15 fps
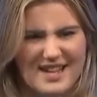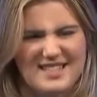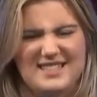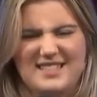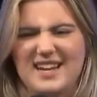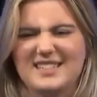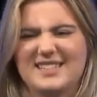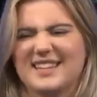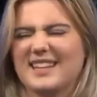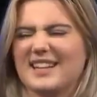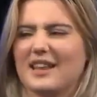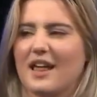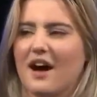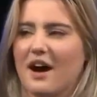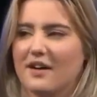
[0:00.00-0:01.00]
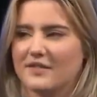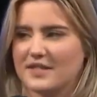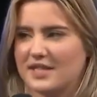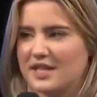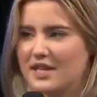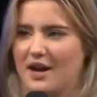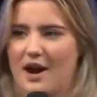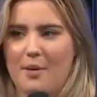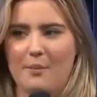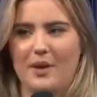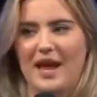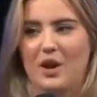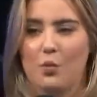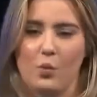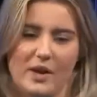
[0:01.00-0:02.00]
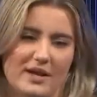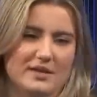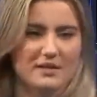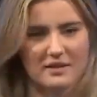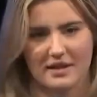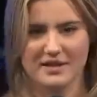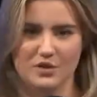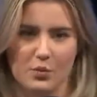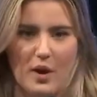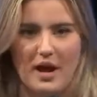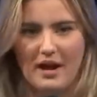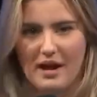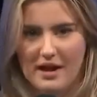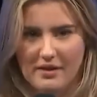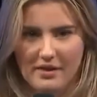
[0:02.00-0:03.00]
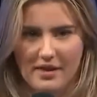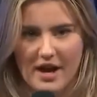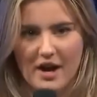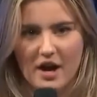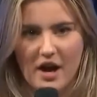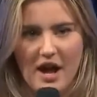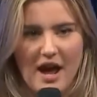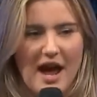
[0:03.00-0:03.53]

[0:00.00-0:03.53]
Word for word: Satan loves to come and weasel his way in there